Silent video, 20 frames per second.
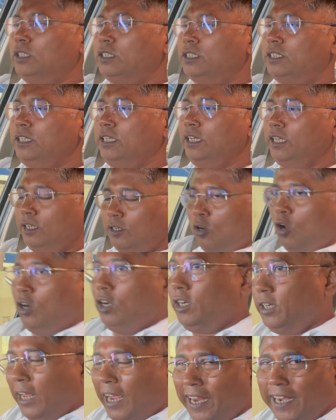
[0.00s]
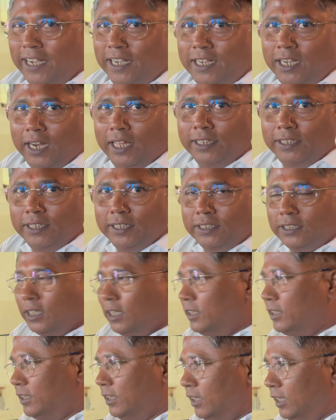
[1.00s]
the steering not tight like this
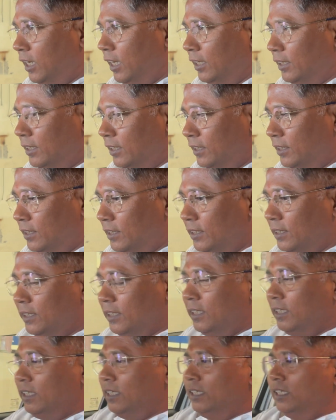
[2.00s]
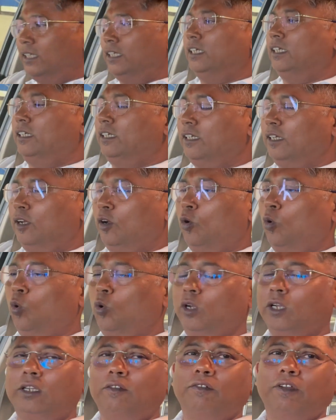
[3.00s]
and sit like this.
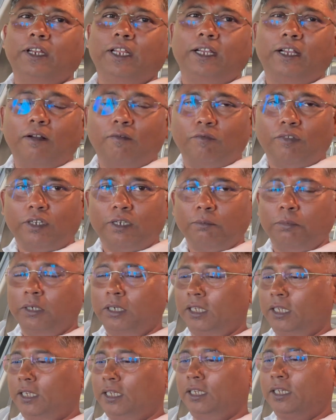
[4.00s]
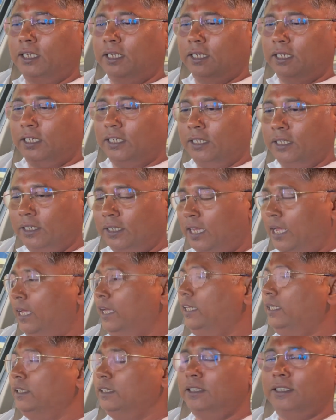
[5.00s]
Hold it very comfortably,
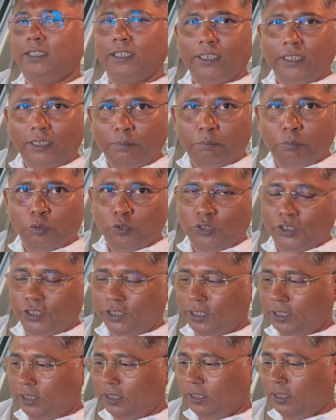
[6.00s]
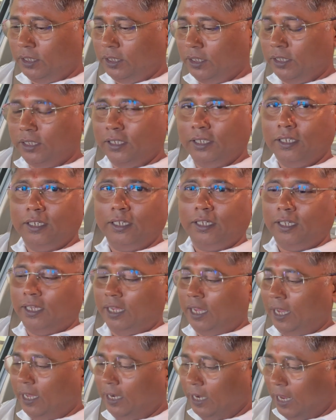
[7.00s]
9-3 position,
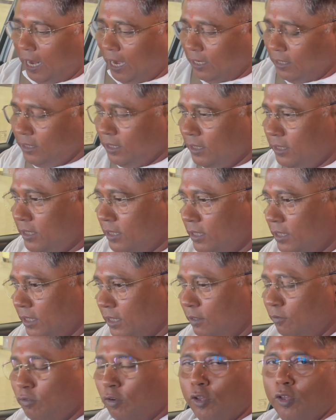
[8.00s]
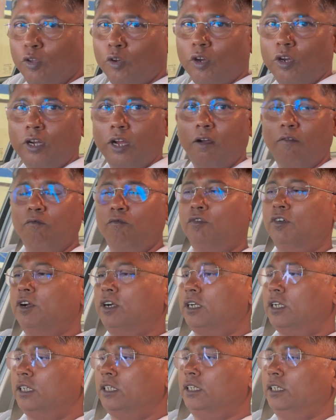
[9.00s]
and adjust the seat for your
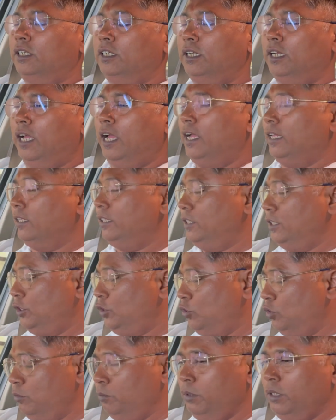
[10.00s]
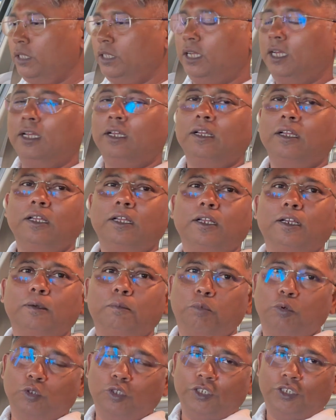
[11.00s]
comfort. And this should be the
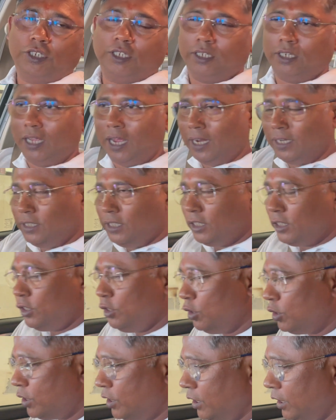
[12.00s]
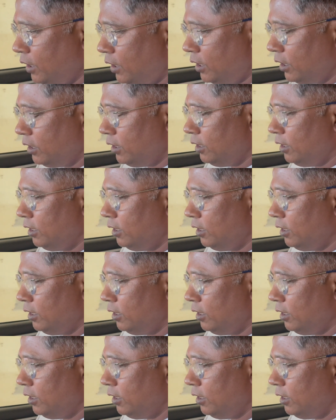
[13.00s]
position. Adjust your seat